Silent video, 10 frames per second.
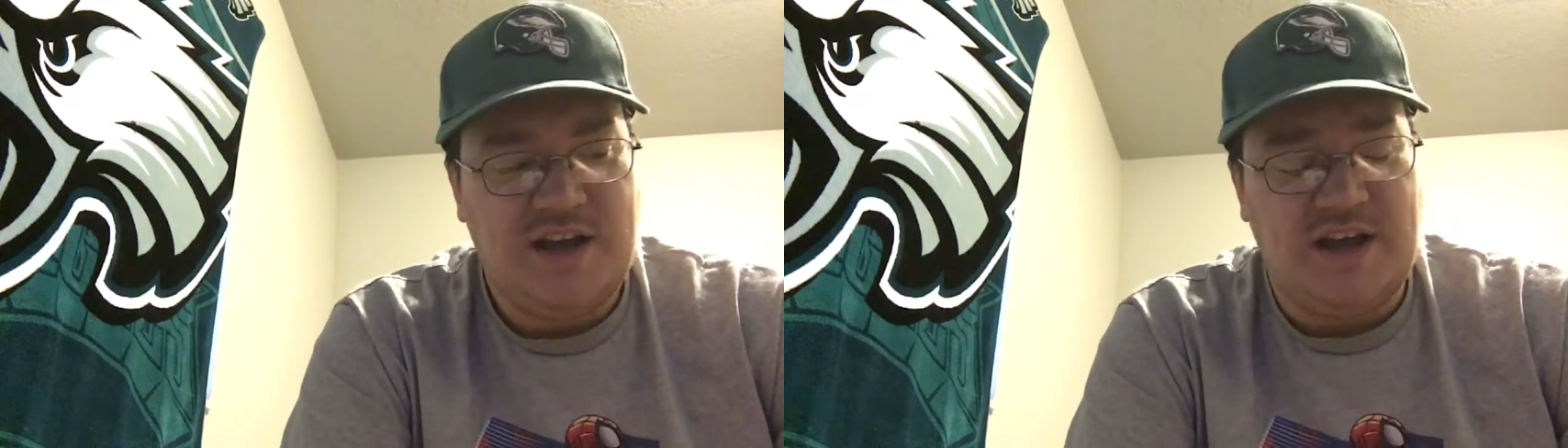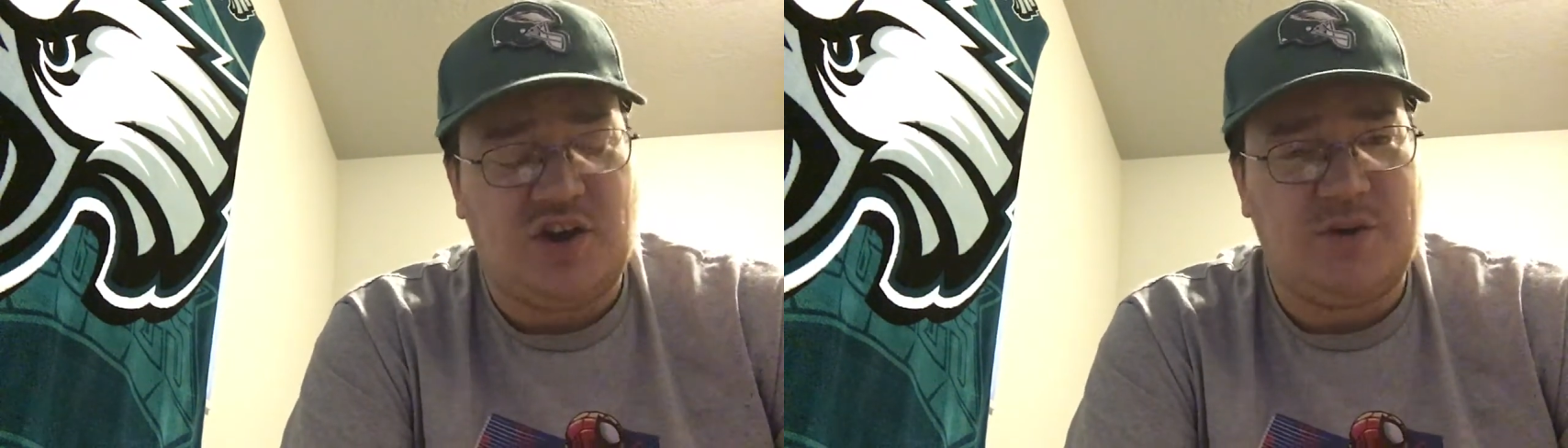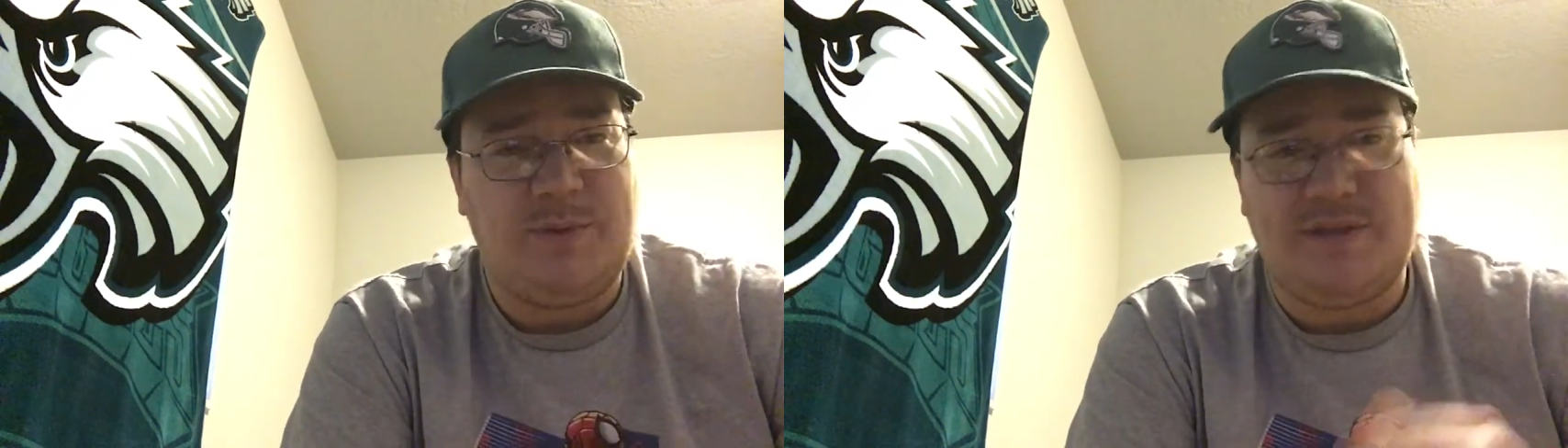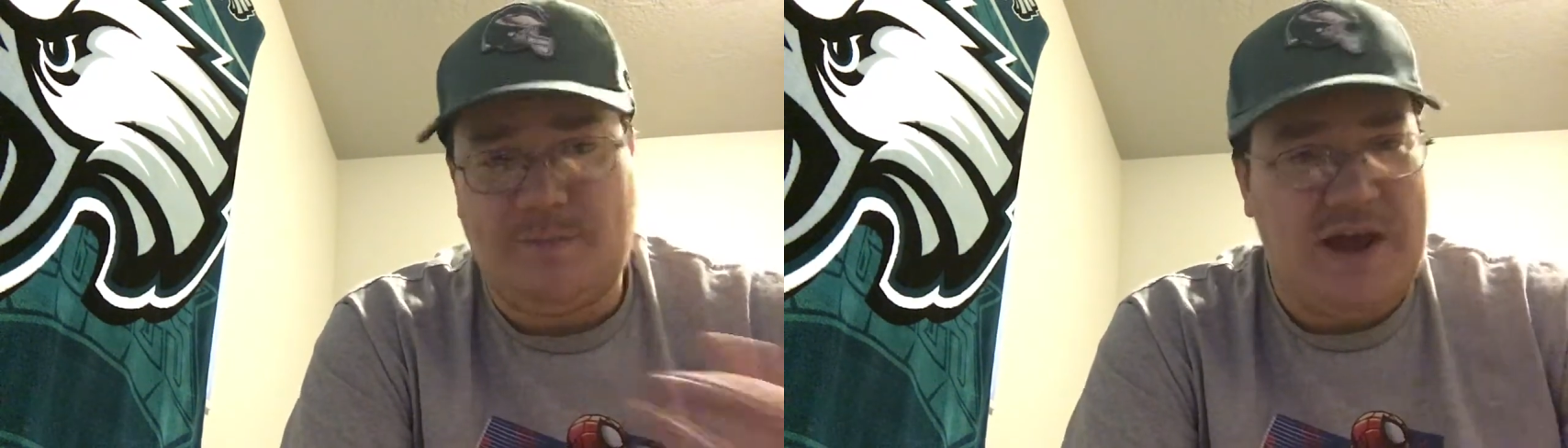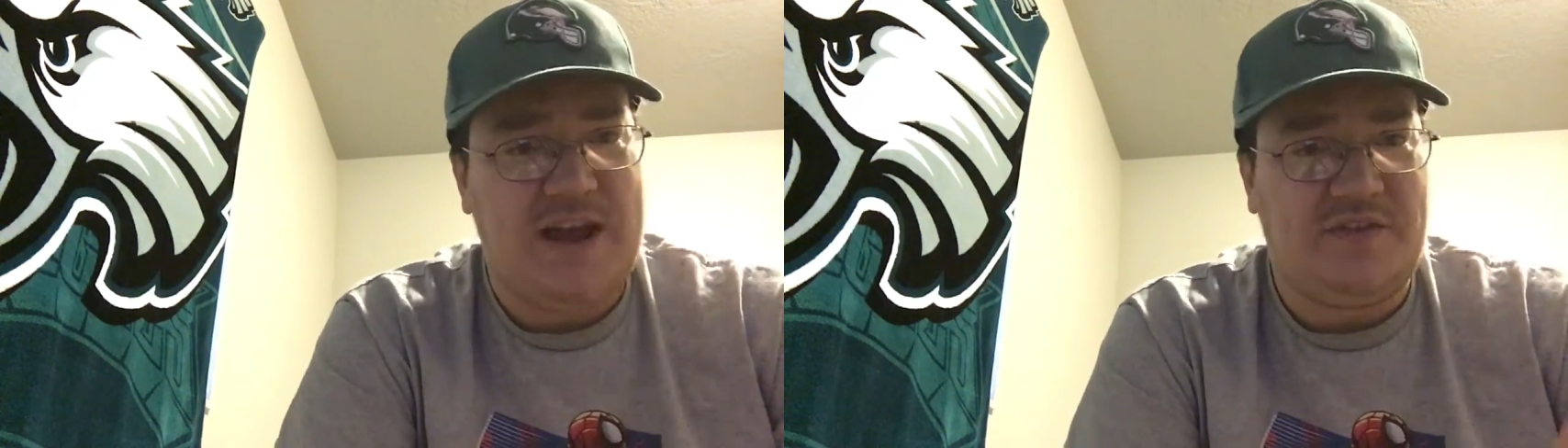It could be the
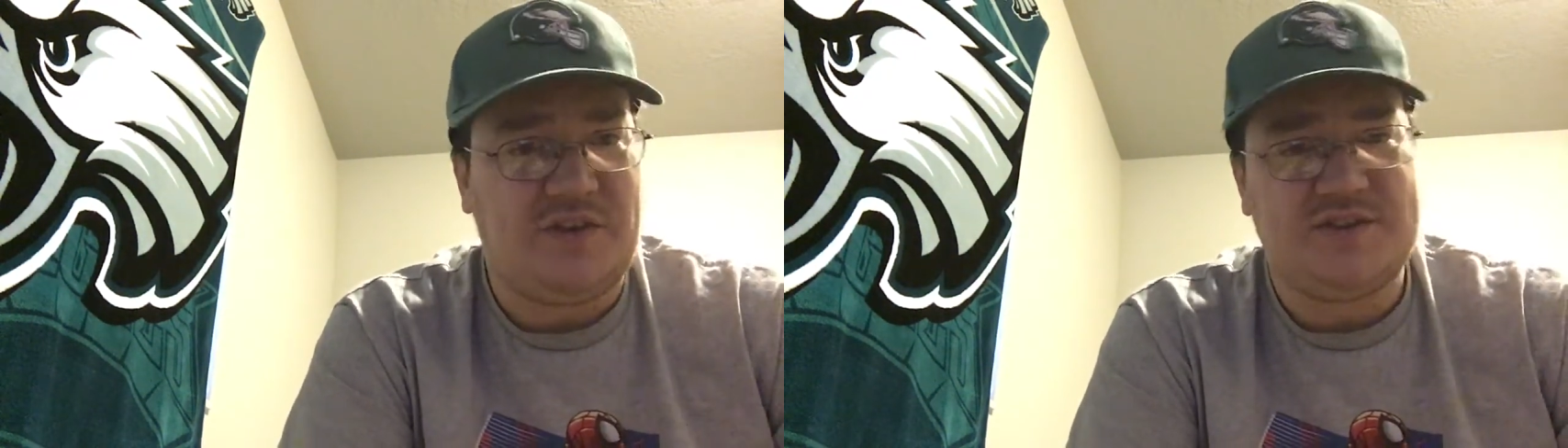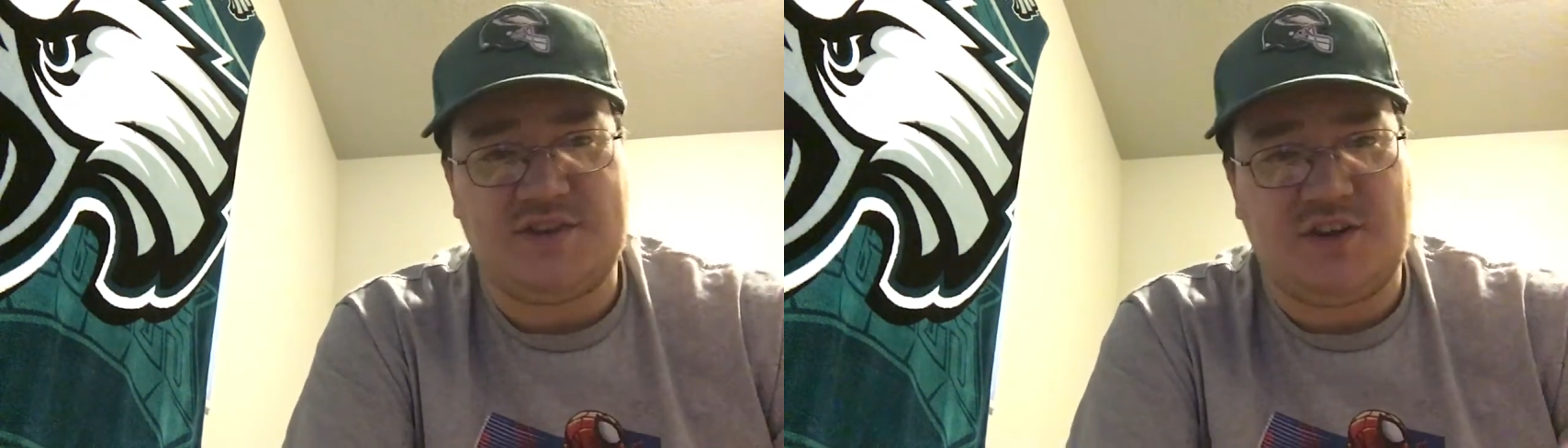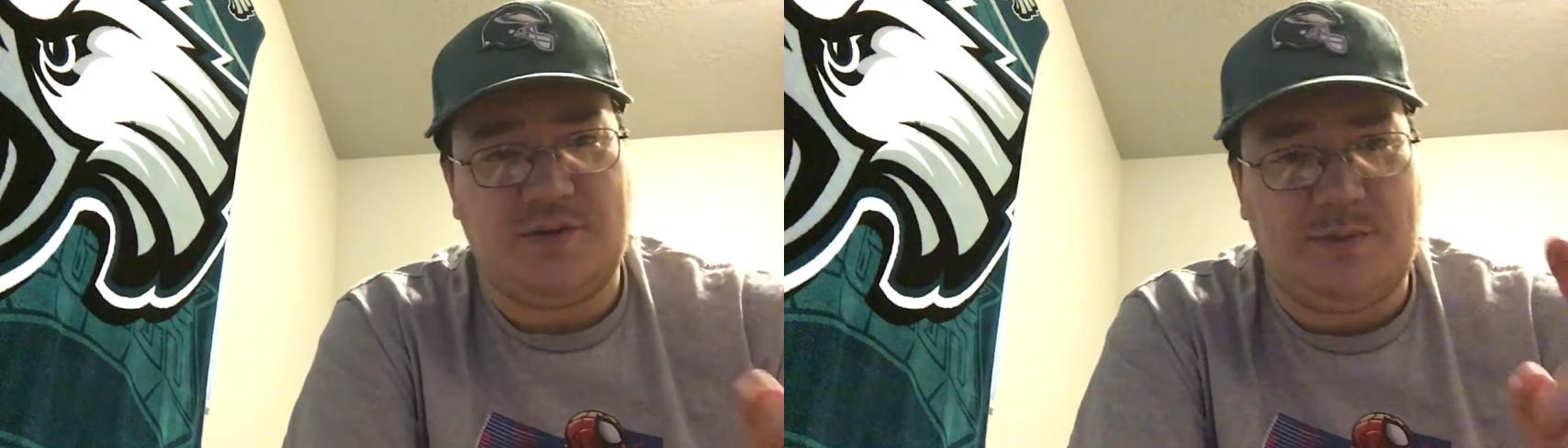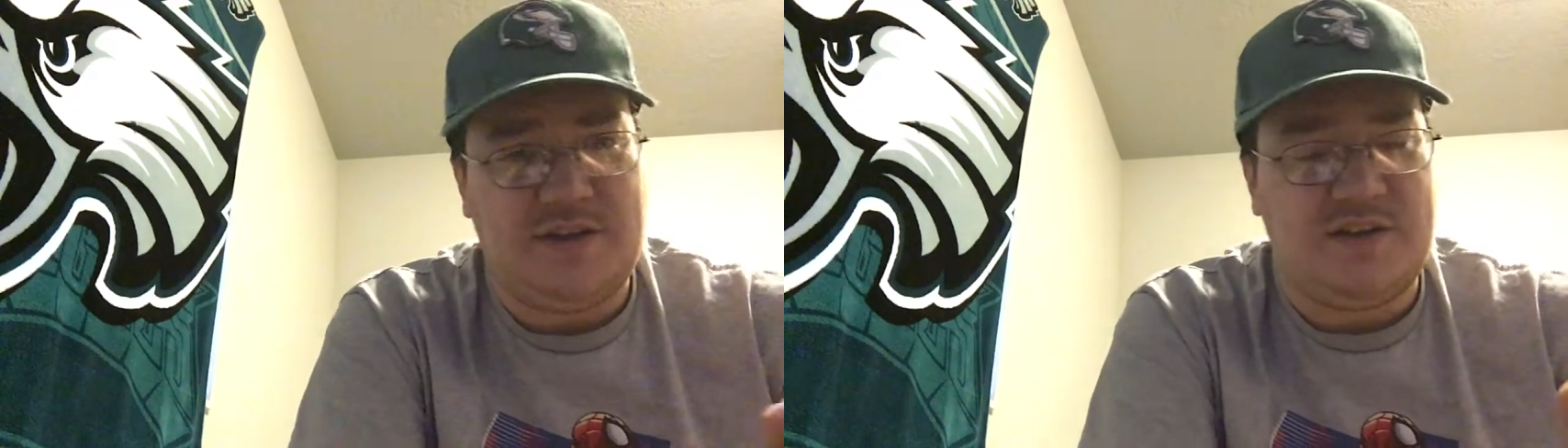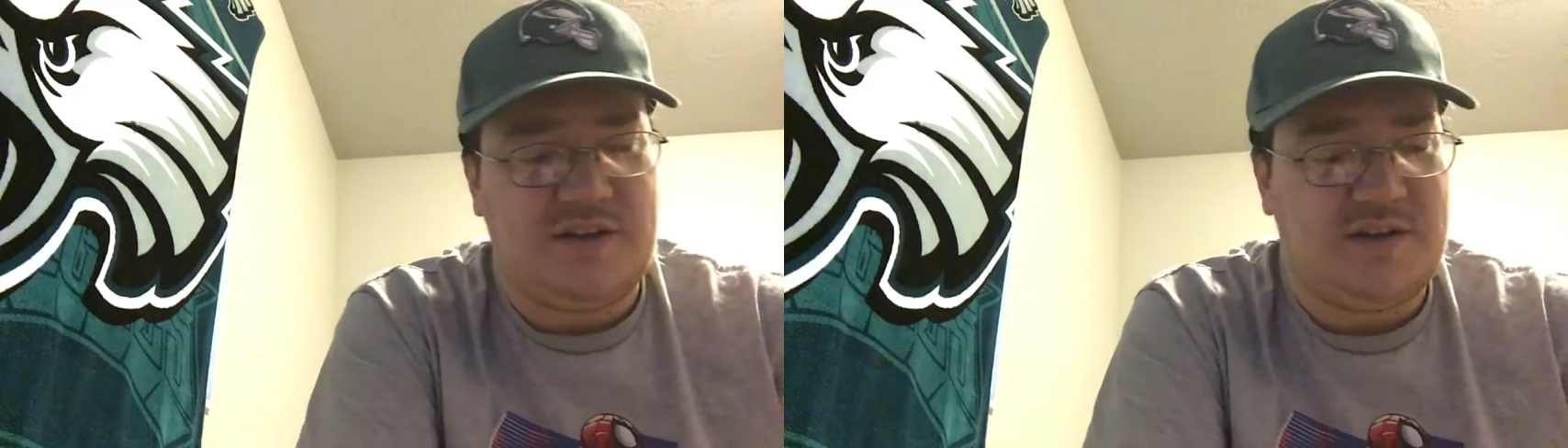Panthers, it could
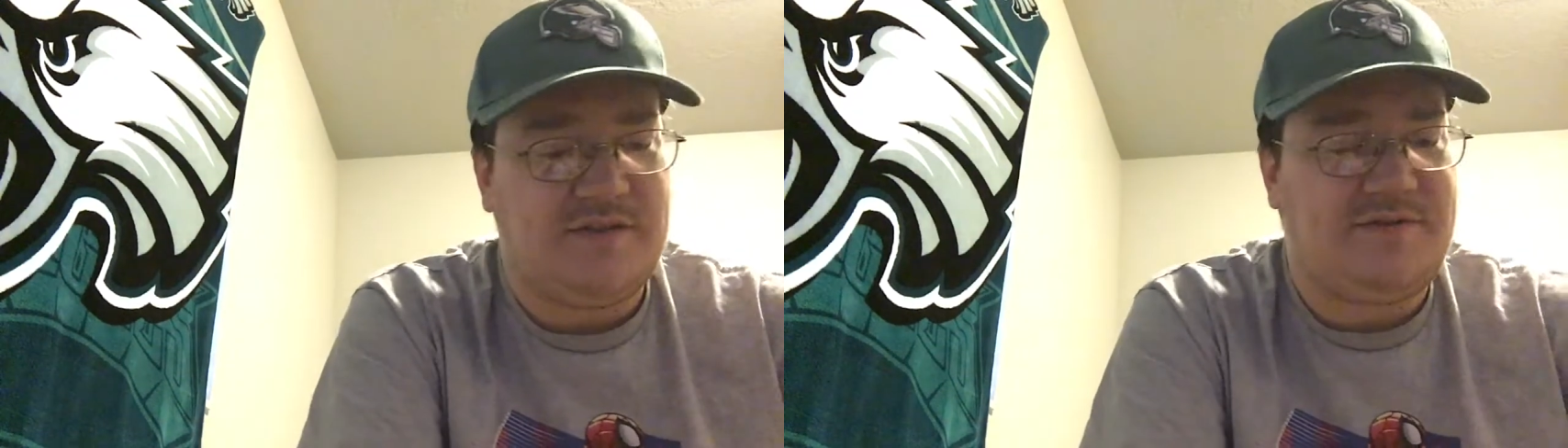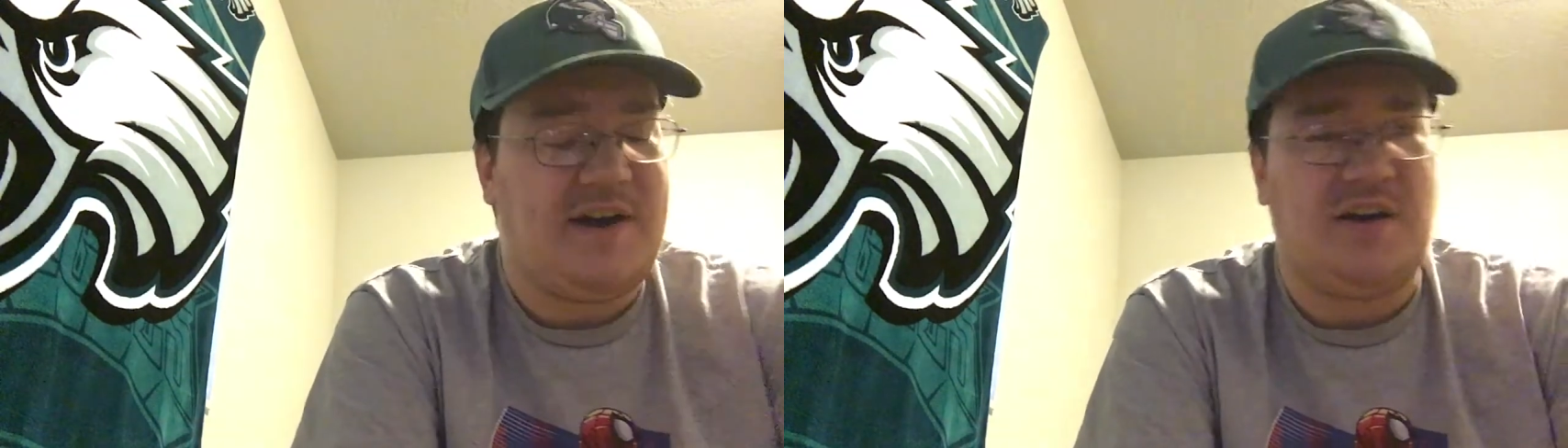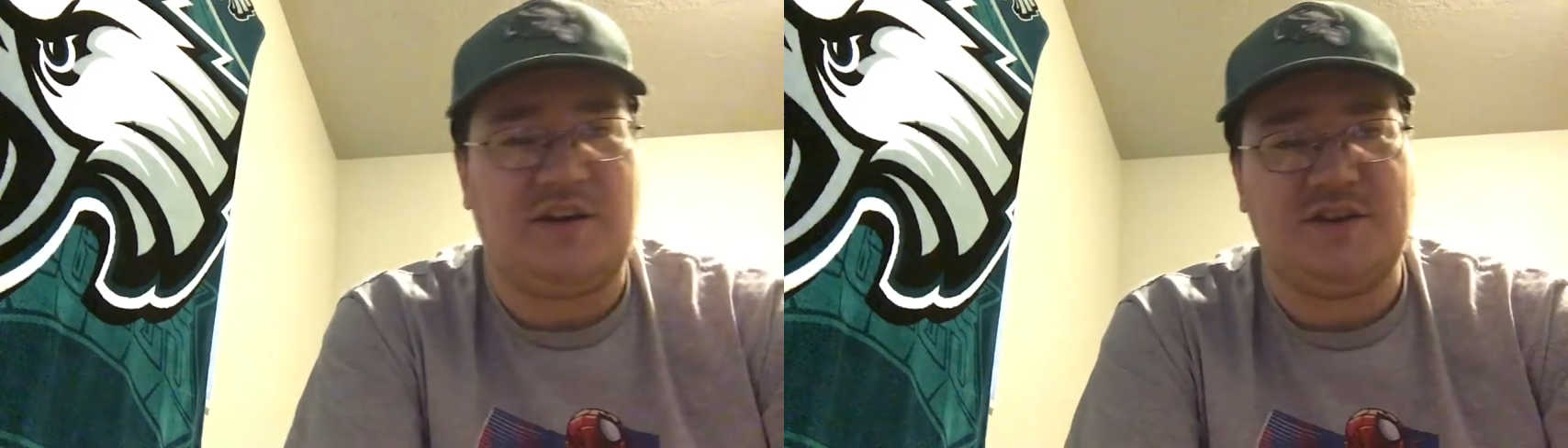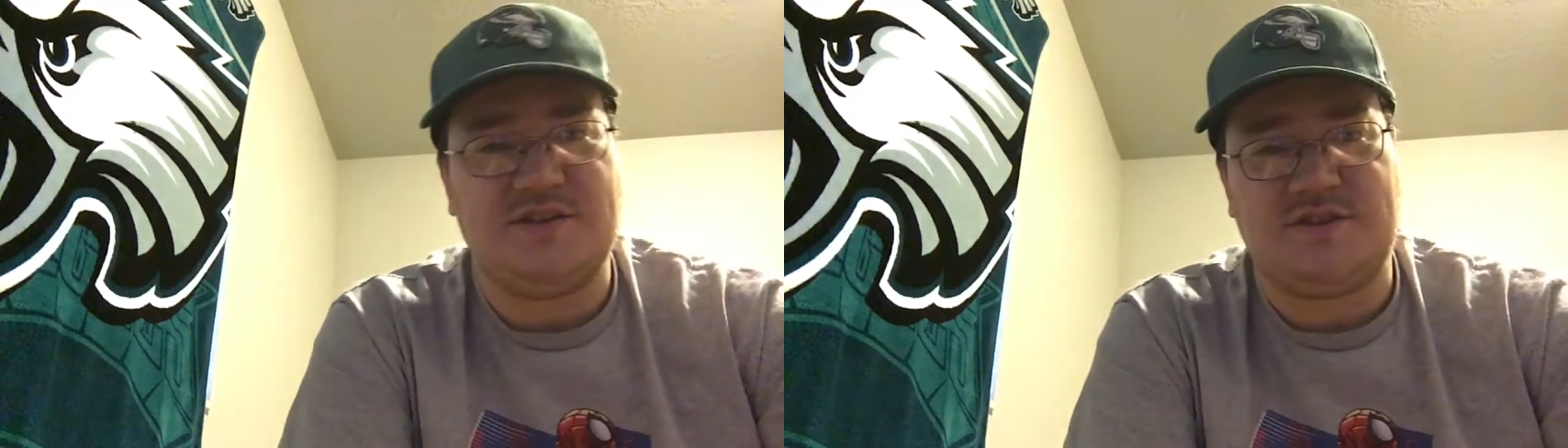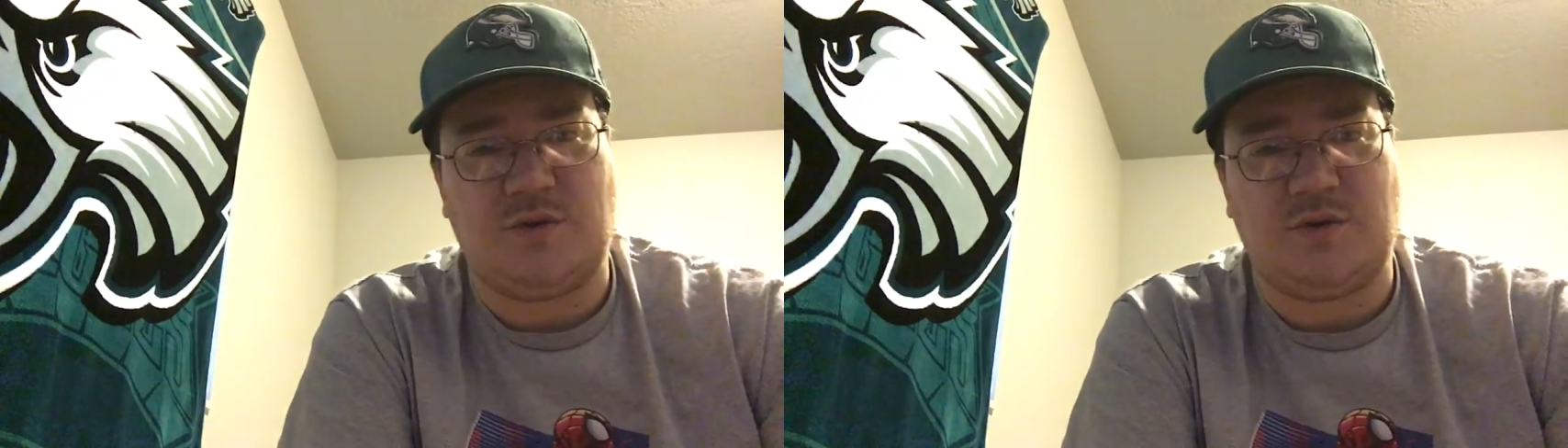be the Falcons,